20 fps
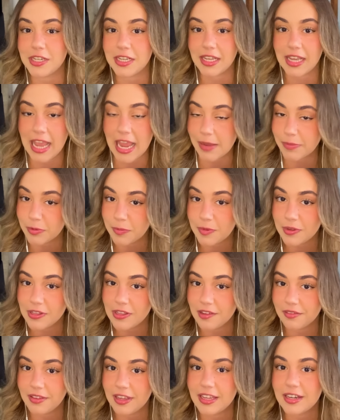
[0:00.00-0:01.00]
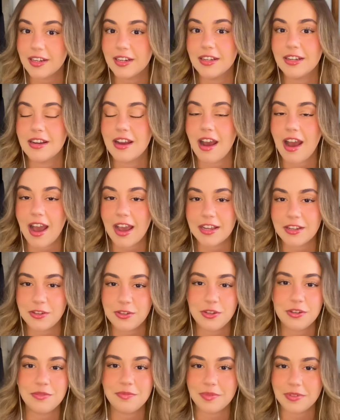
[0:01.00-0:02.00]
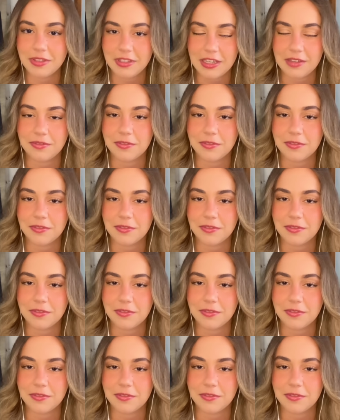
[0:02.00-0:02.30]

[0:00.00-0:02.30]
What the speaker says: capable of it? I do believe